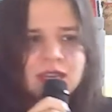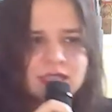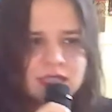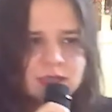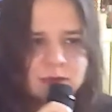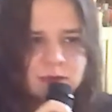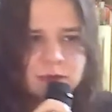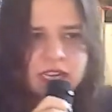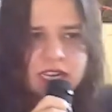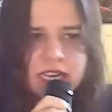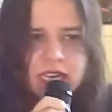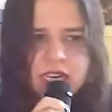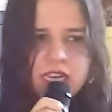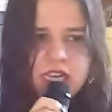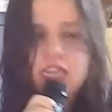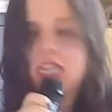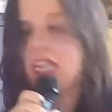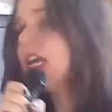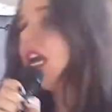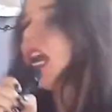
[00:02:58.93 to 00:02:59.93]
feel the same. Cause
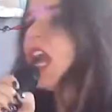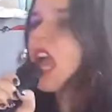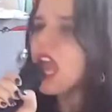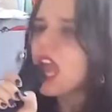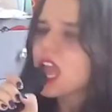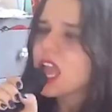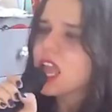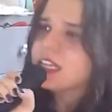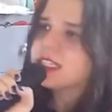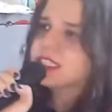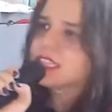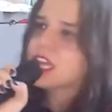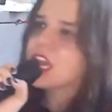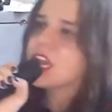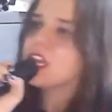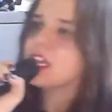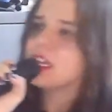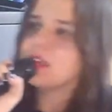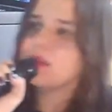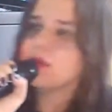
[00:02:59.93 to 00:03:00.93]
pretty
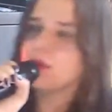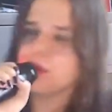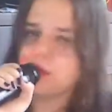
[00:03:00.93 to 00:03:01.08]
isn't